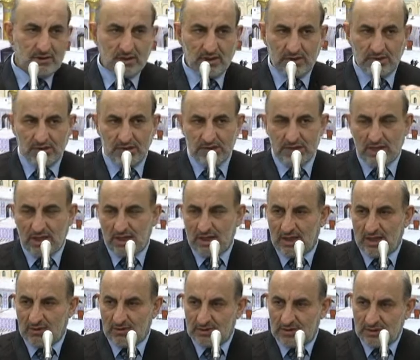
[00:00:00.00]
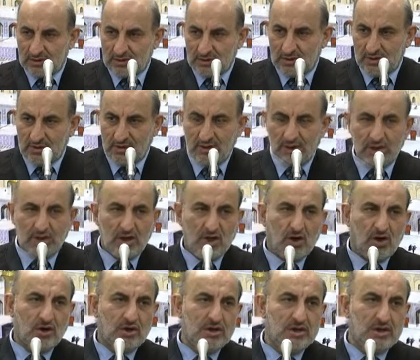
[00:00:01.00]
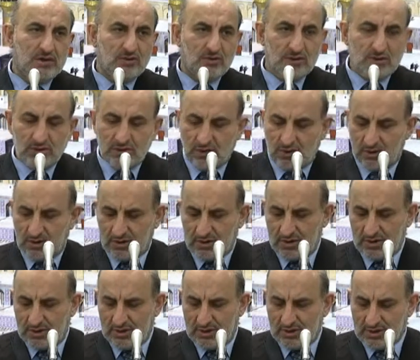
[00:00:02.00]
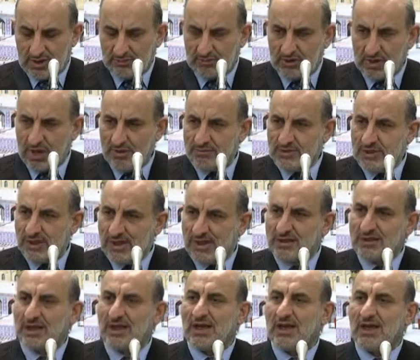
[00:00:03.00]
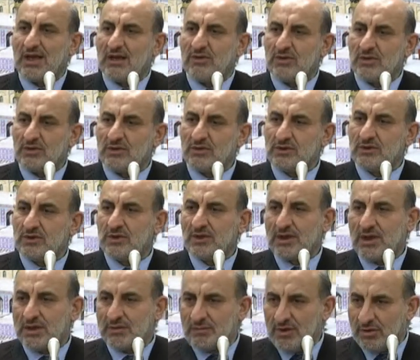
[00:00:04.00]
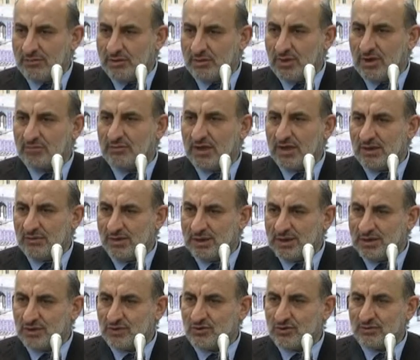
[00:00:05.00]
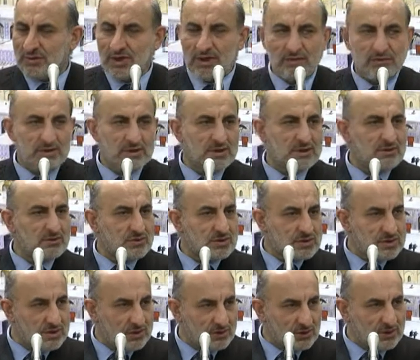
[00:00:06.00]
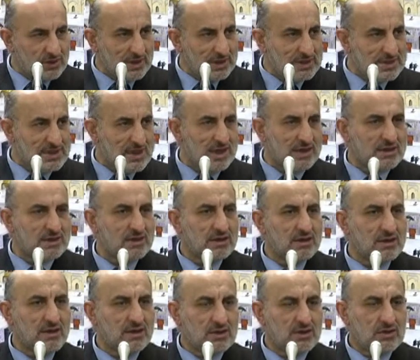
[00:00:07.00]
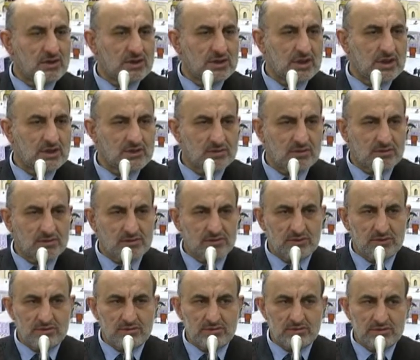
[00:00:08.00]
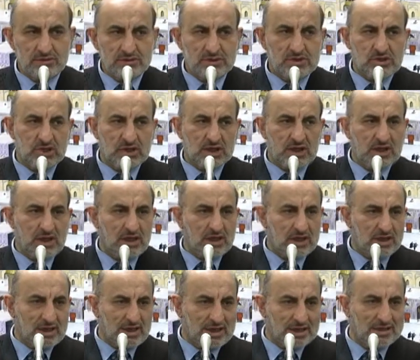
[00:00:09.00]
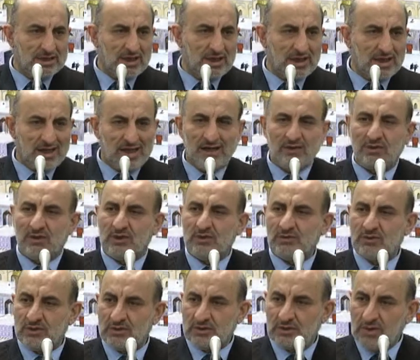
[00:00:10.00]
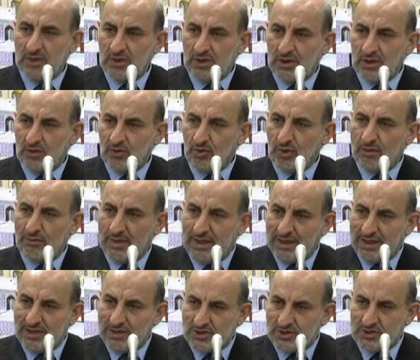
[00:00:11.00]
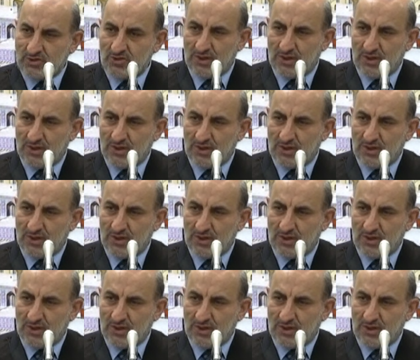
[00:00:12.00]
It is allowed on the wound, or sometimes a little around the wound. Okay, maybe 1 millimeter, 2 millimeter. It is not exact. It takes, so naturally little around the wound will be najis.